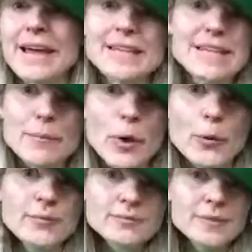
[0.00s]
a
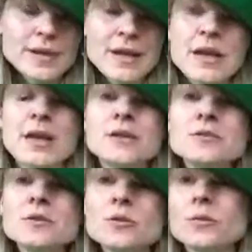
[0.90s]
demo.
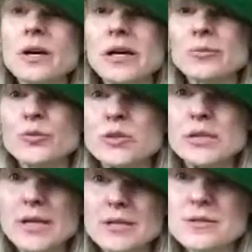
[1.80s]
So for
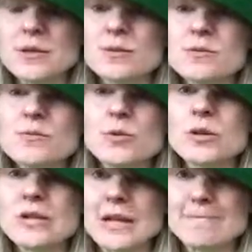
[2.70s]
tonight's notes, put
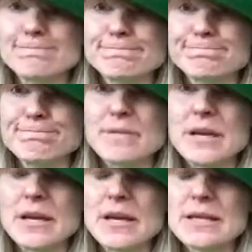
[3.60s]
the date
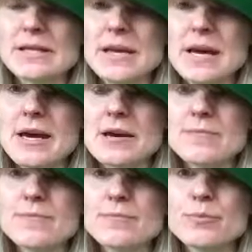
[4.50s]

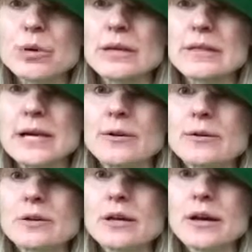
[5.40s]
and put
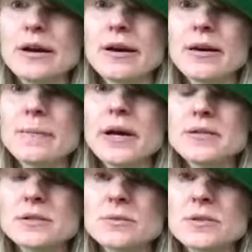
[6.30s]
down
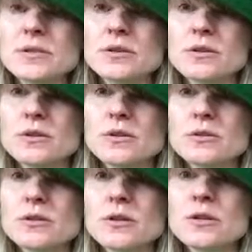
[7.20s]
box and
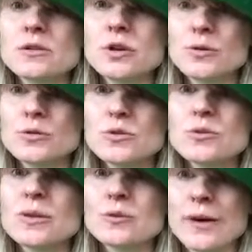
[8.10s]
whisker notes
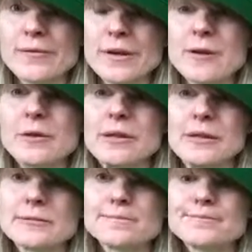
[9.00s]
with graphing
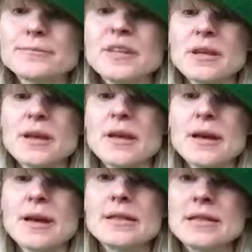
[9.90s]
calculator.
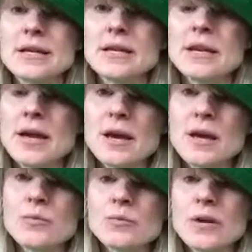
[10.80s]
And then
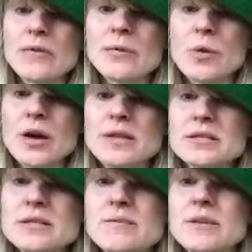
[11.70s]
have you pause
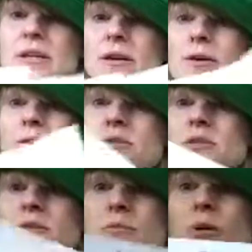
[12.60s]
the video in just a